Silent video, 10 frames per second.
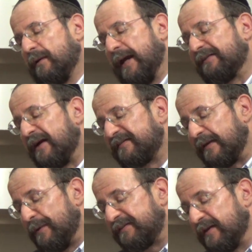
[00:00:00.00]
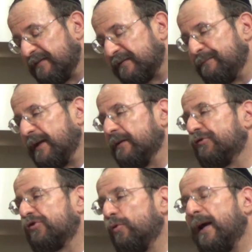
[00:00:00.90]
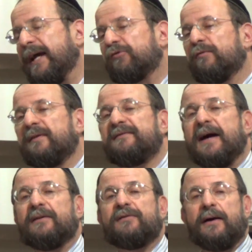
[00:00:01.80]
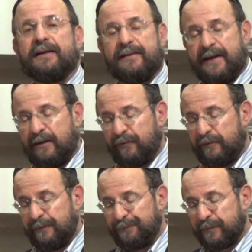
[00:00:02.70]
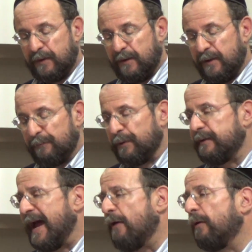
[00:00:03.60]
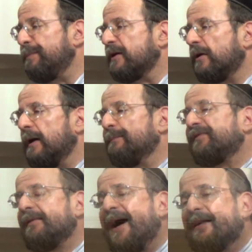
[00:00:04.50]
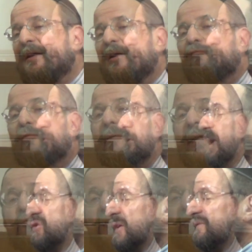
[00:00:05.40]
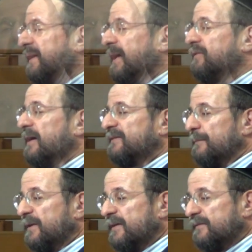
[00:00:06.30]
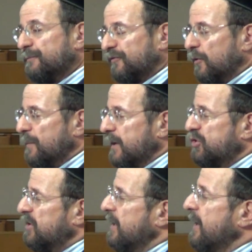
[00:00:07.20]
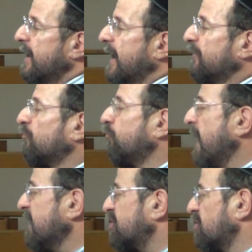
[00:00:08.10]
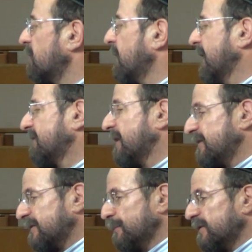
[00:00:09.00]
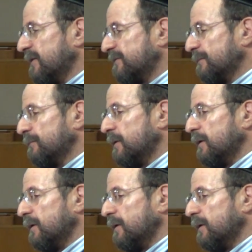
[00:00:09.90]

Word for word: anti Semitism and Jew hatred does not die down. But now it becomes not religious anti Semitism so much as racial anti Semitism.